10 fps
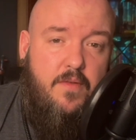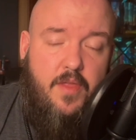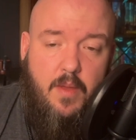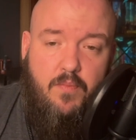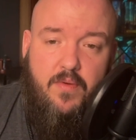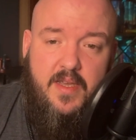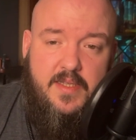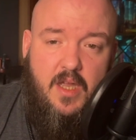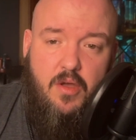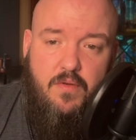They
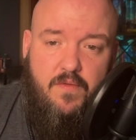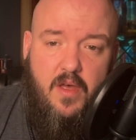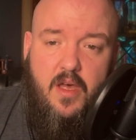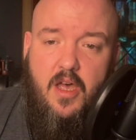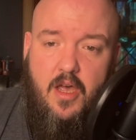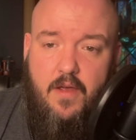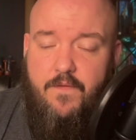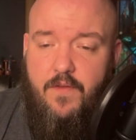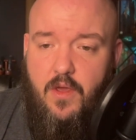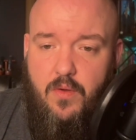breezed over a
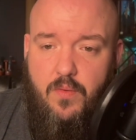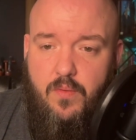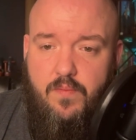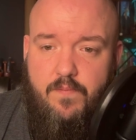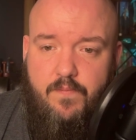few